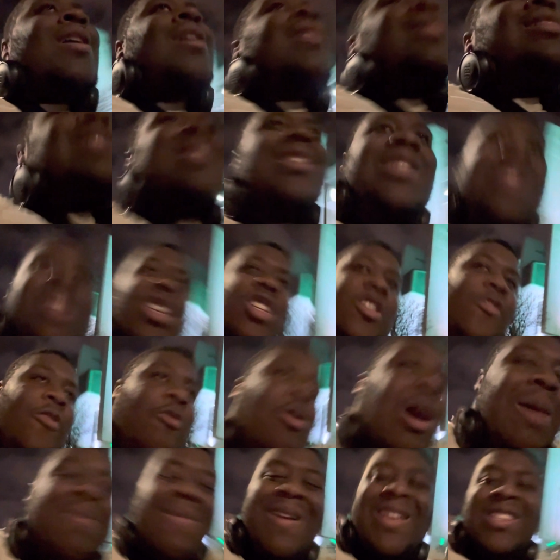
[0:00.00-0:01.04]
Let's tell each other what
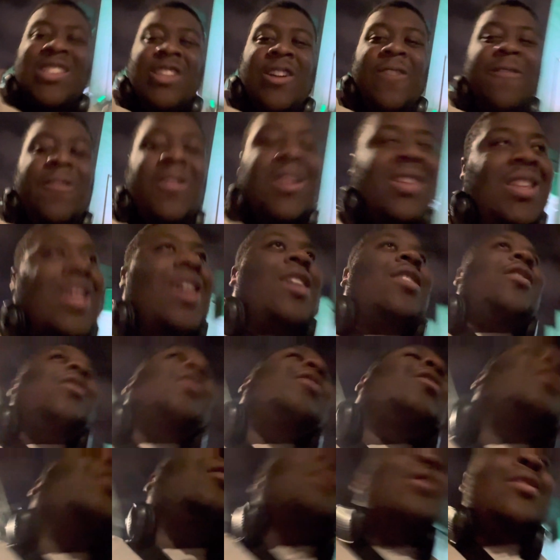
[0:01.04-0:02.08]
our plans are for the day.
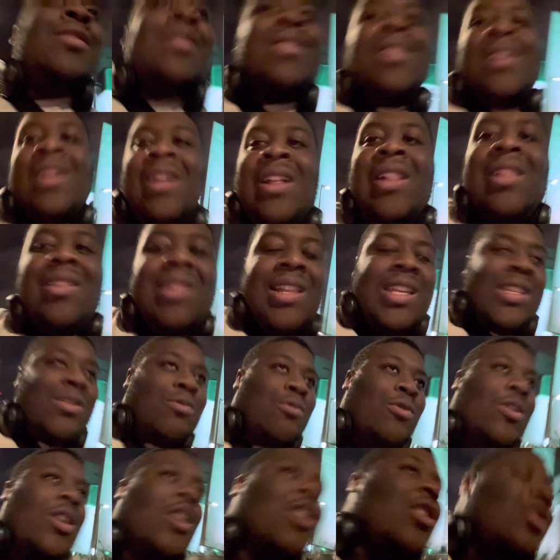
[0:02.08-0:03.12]
Let's
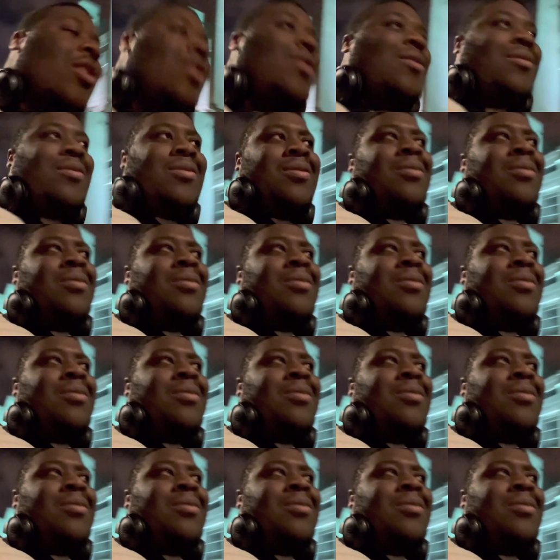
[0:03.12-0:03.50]
work on it.